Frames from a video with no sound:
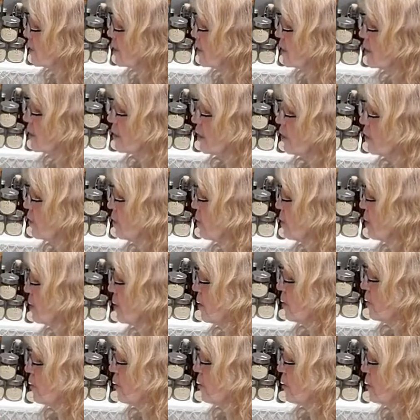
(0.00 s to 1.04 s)
so
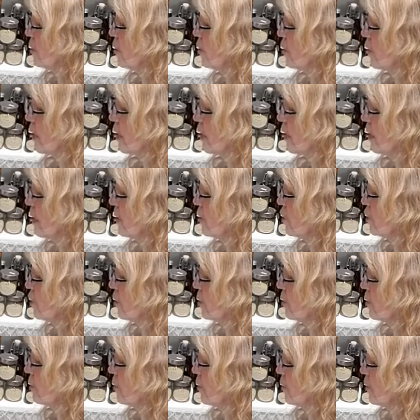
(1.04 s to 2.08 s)
good for
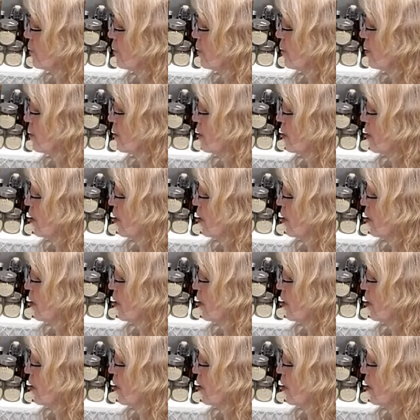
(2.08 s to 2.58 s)
circulation, for